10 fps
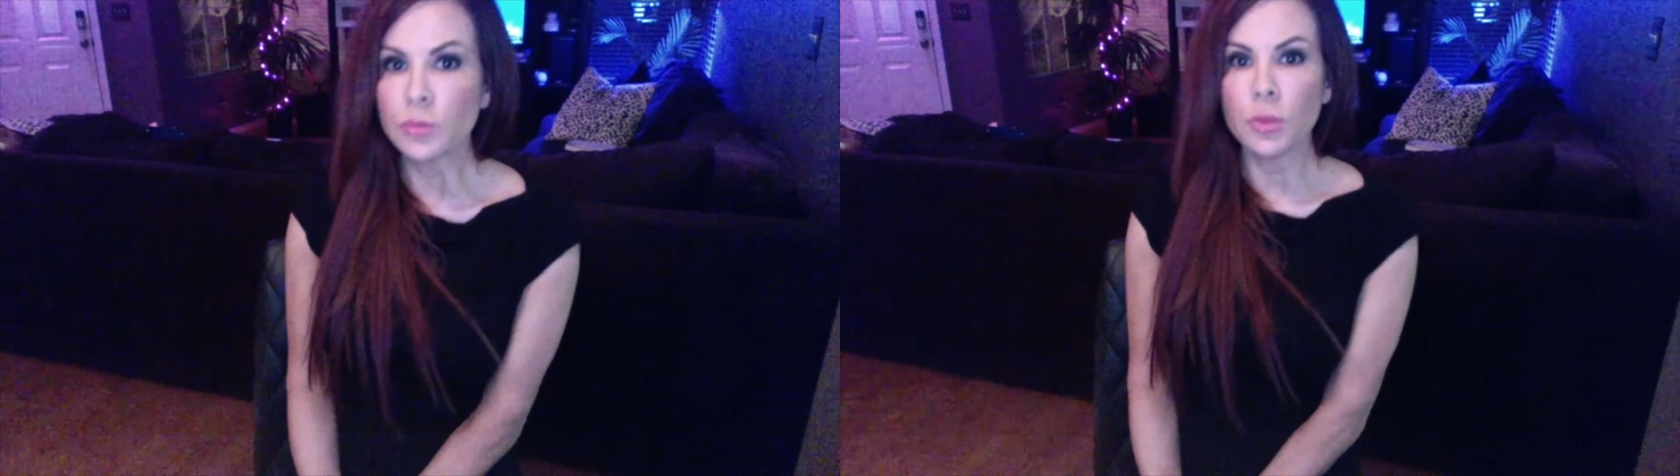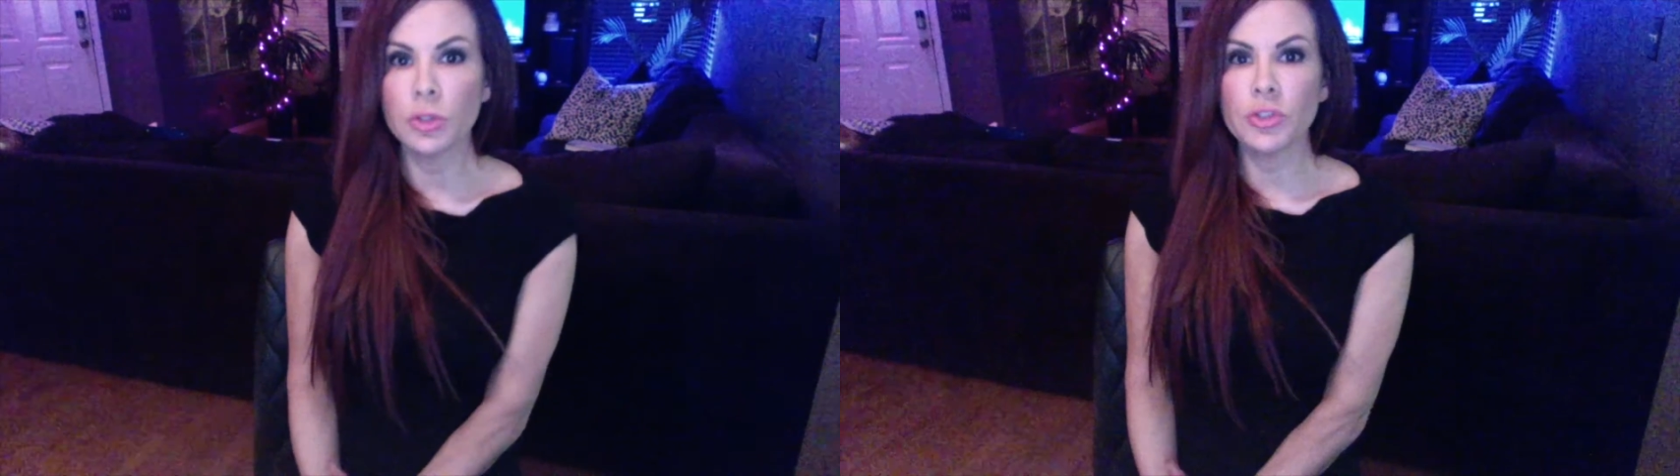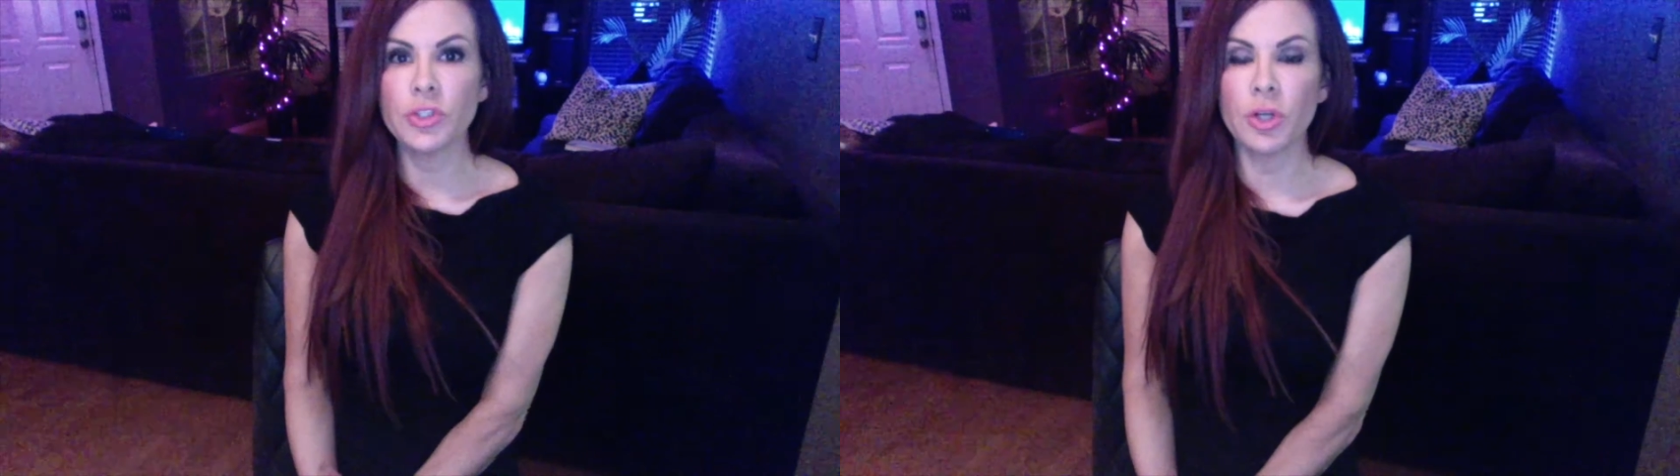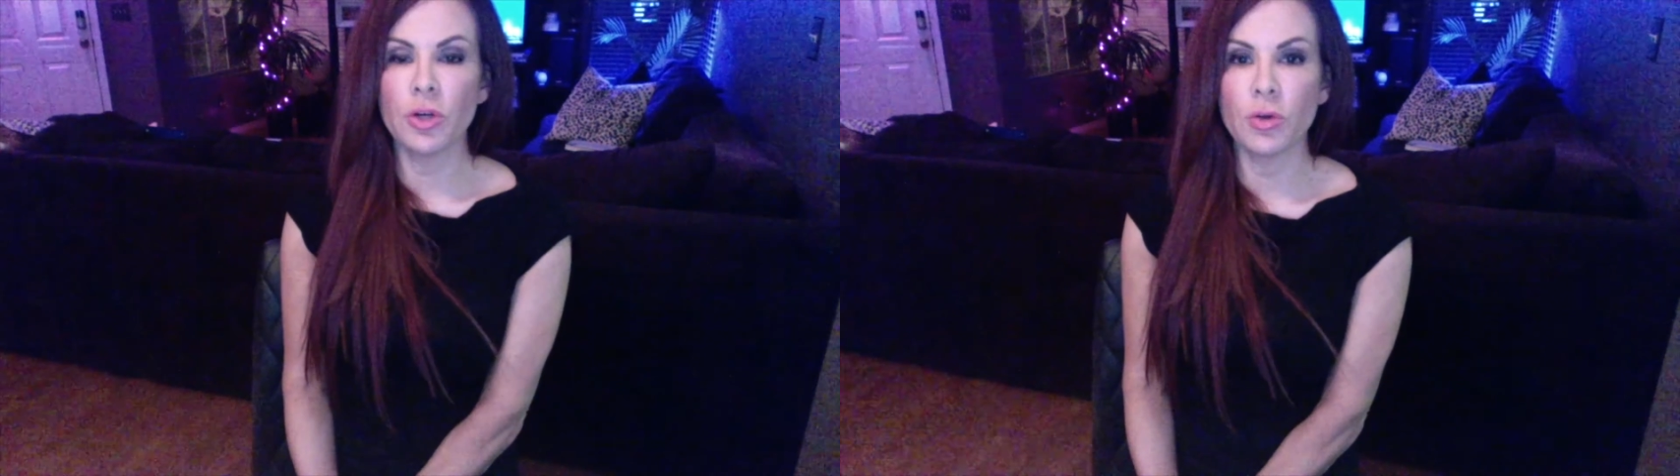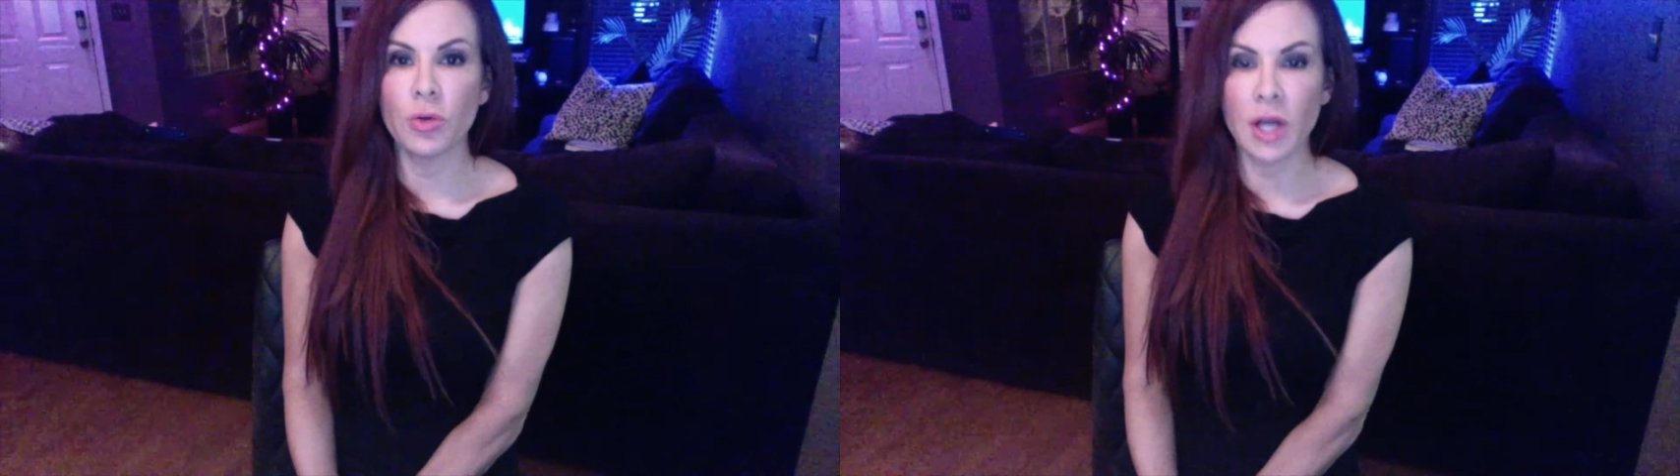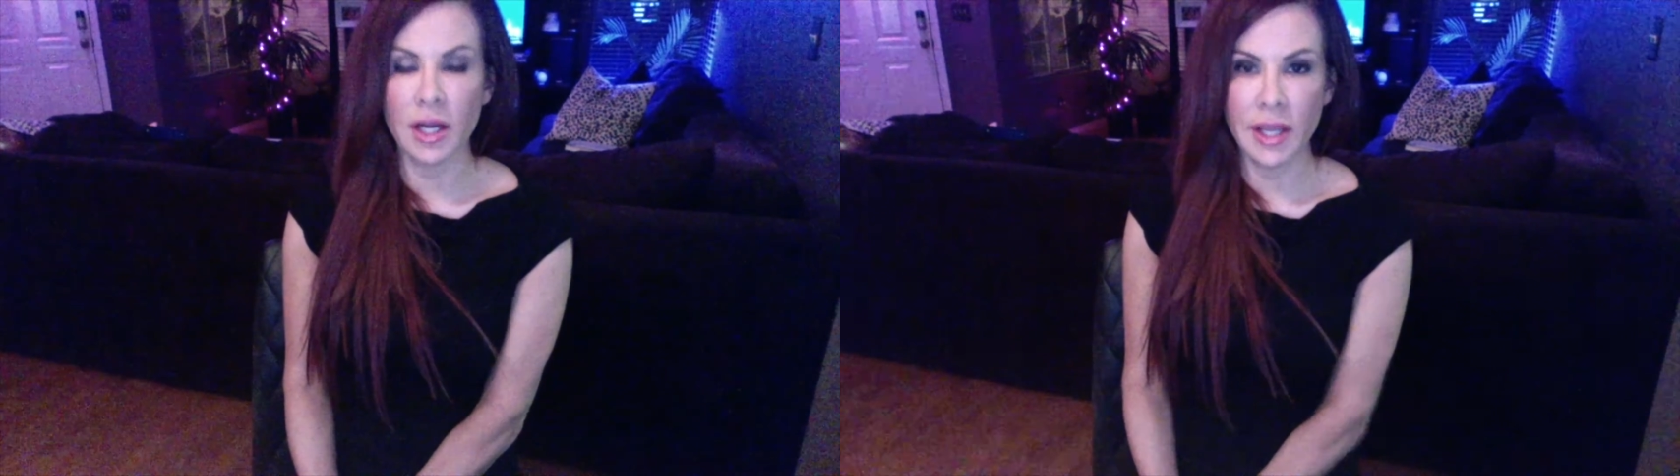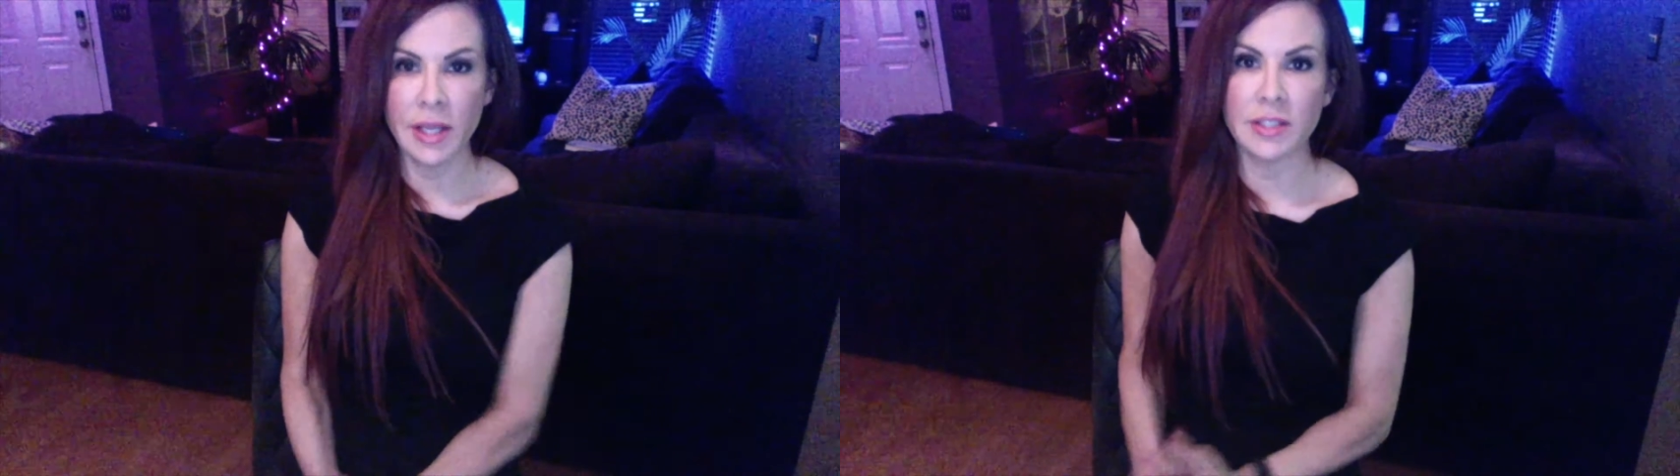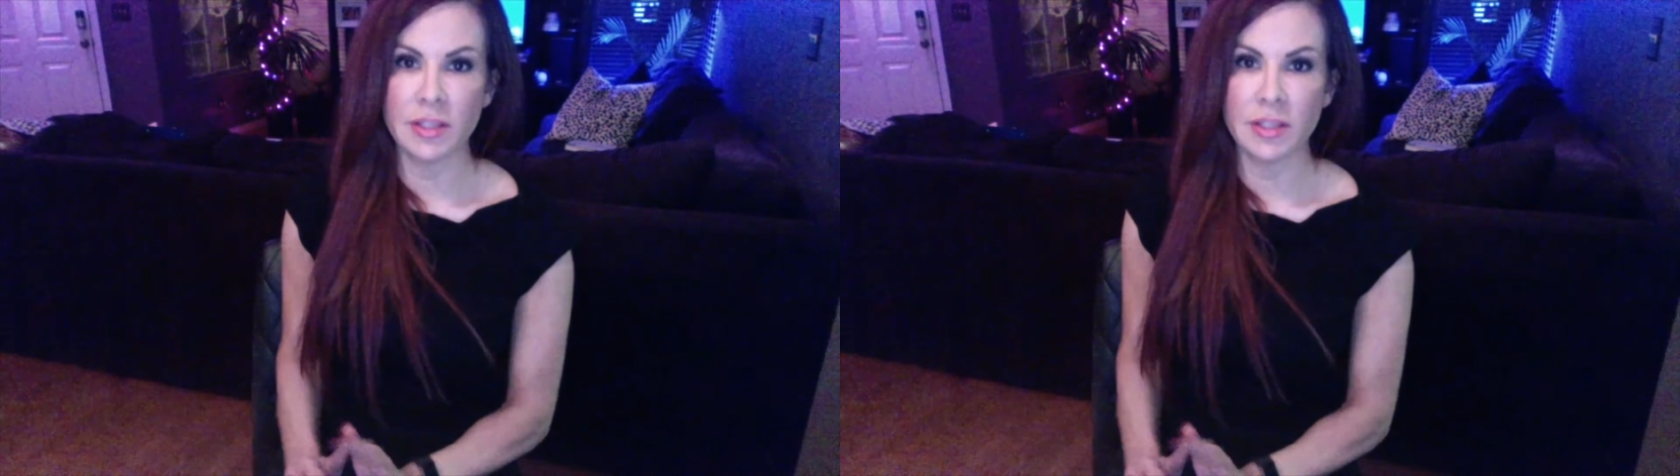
So Kanye is